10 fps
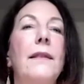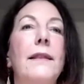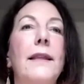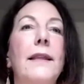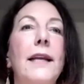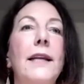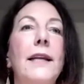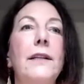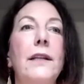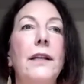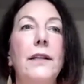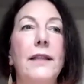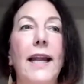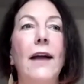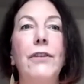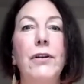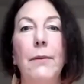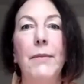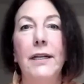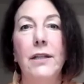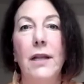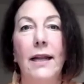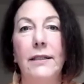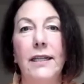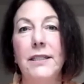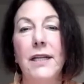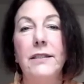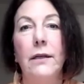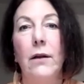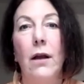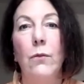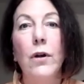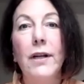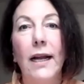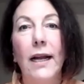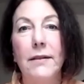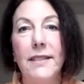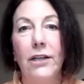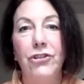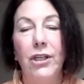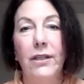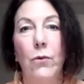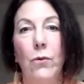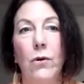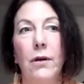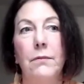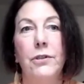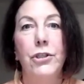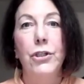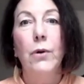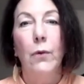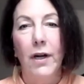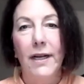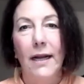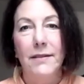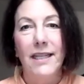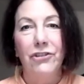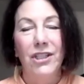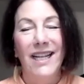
They have you come in and conduct a workout session or do a workout session.